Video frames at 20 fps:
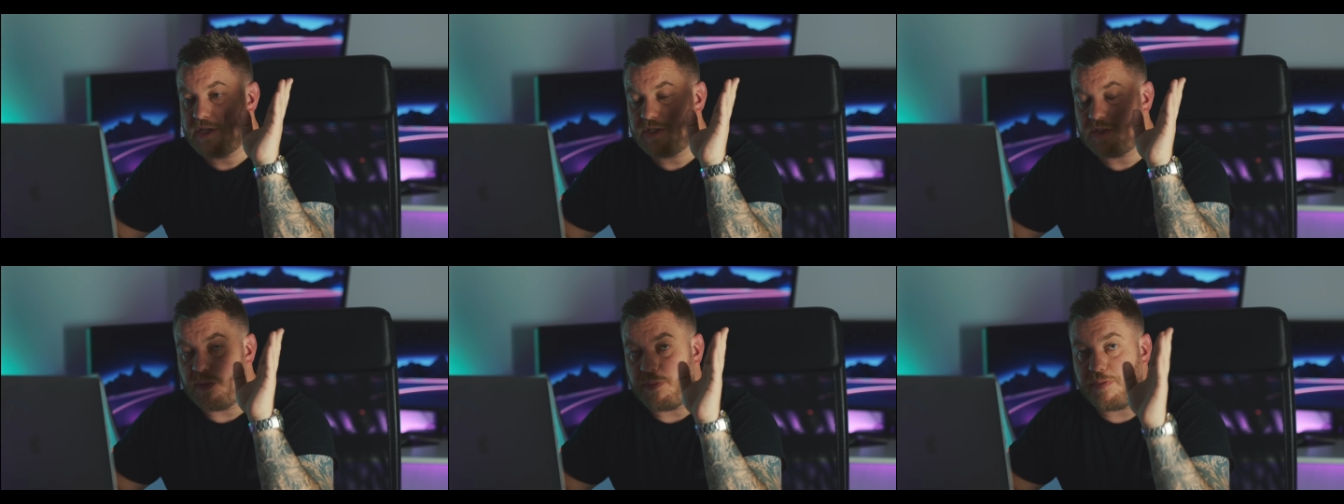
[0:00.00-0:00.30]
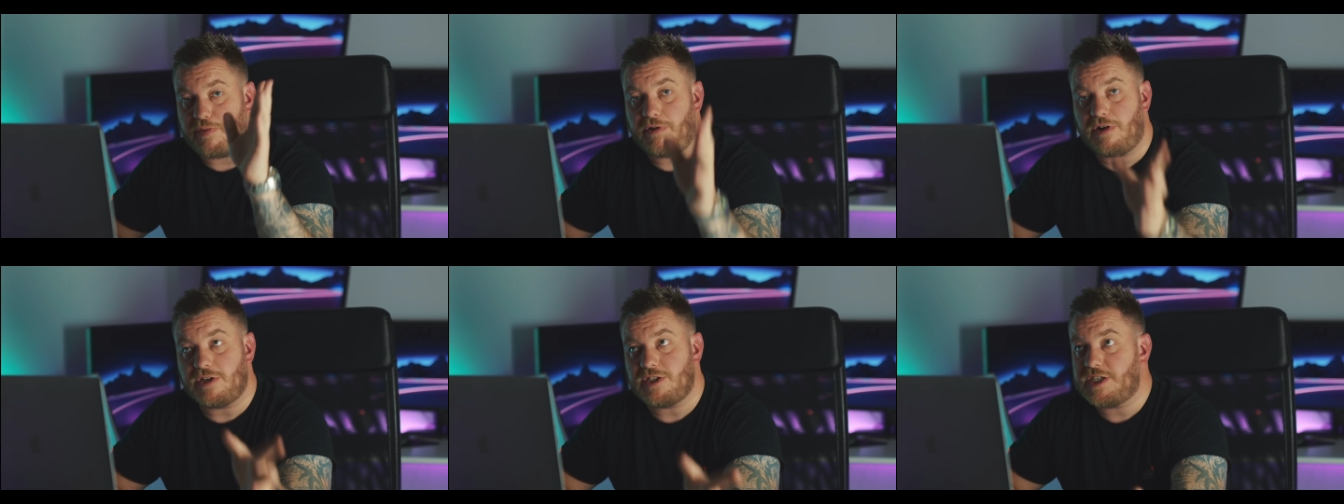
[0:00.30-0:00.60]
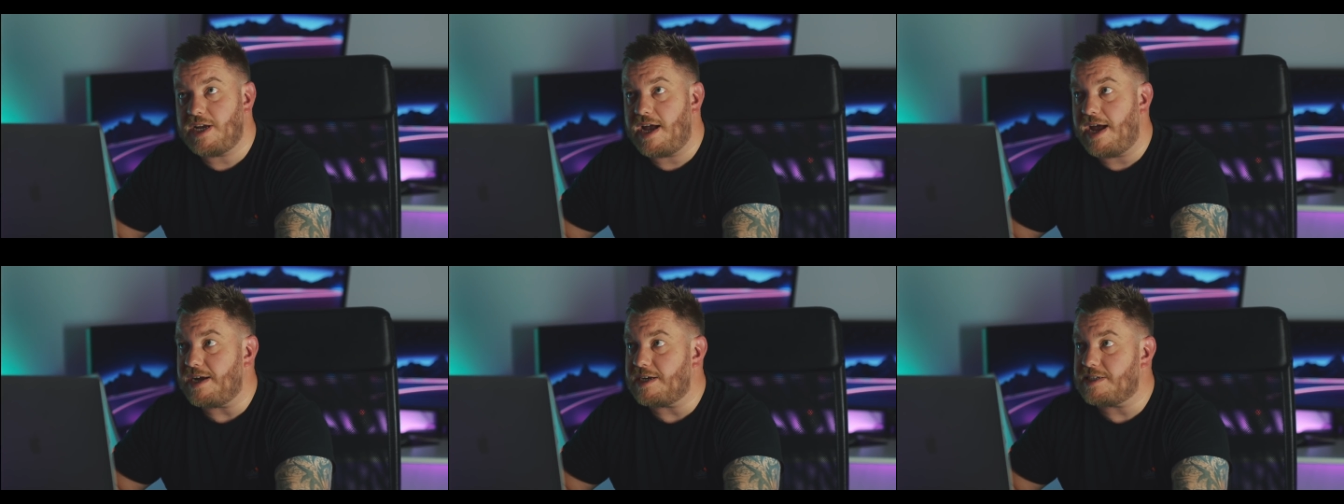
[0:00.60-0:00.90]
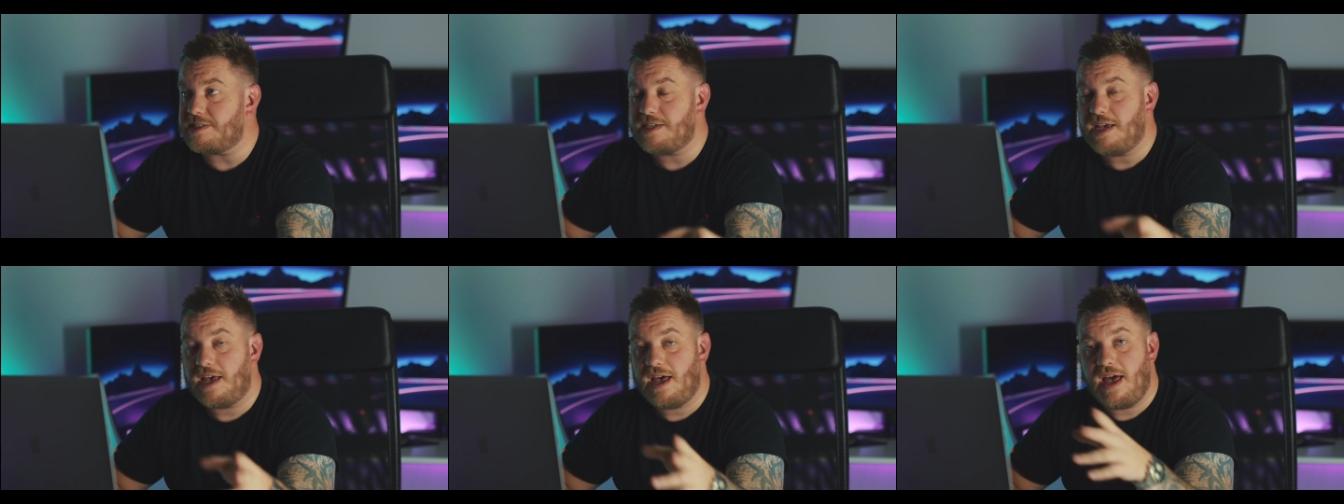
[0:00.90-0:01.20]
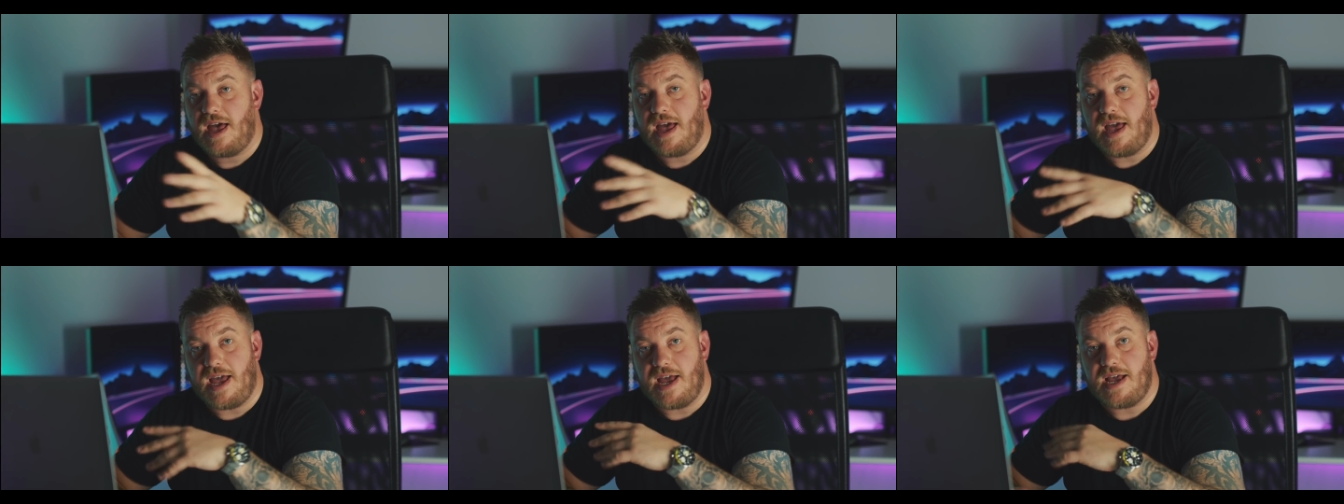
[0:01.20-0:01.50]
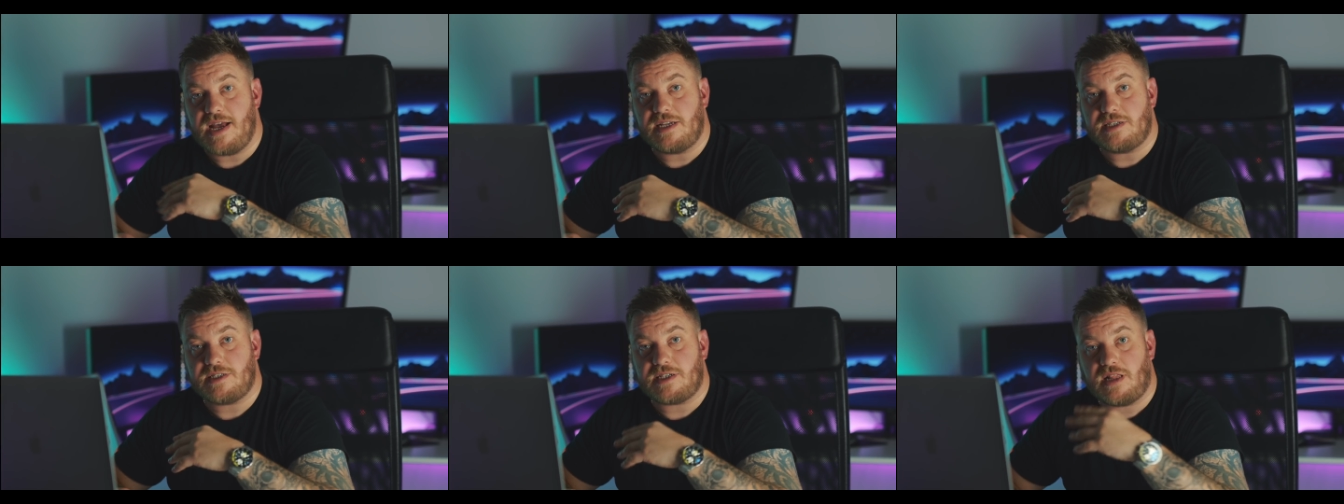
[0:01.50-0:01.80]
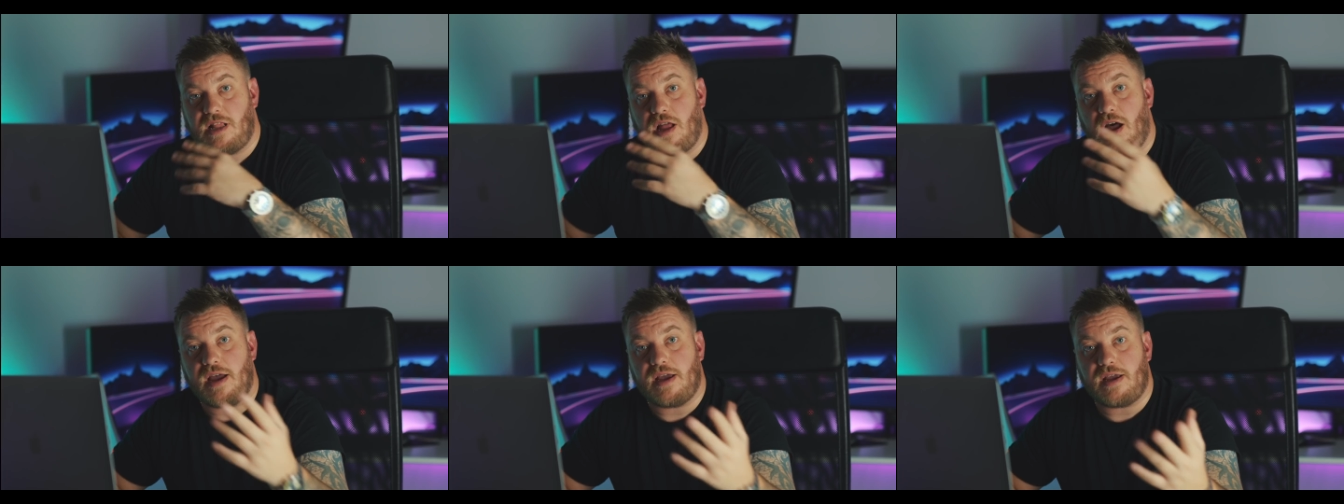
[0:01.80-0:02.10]
So a project is
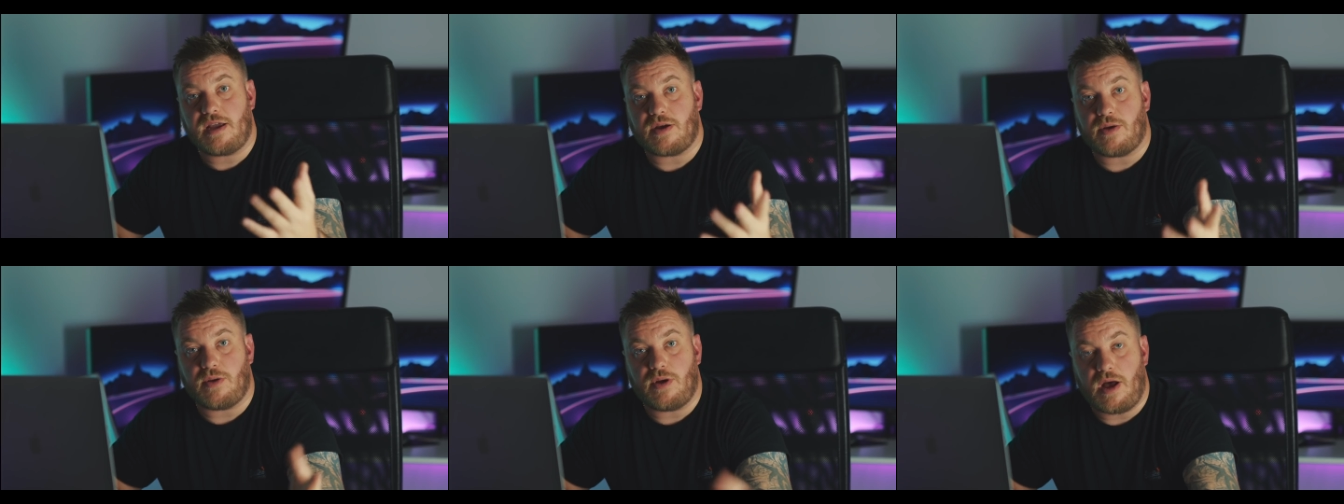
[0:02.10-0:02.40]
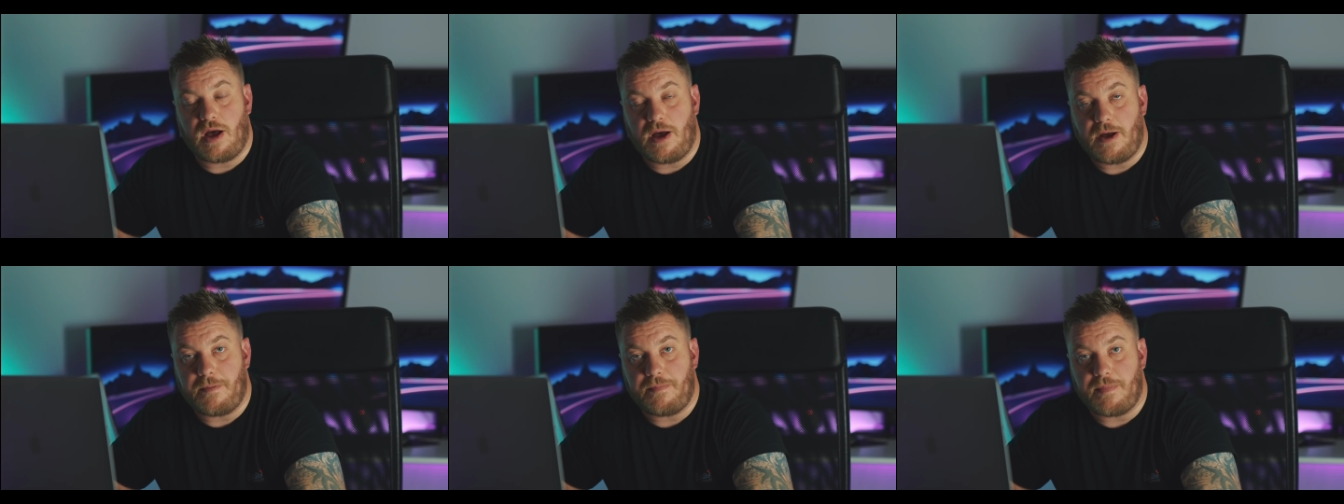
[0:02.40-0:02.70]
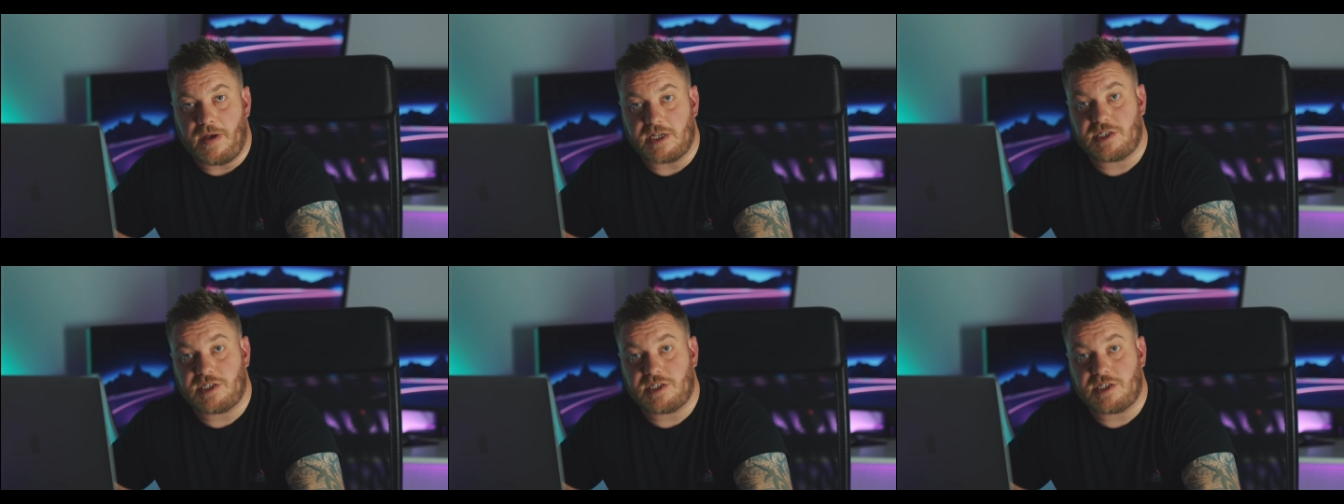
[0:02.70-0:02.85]
like um,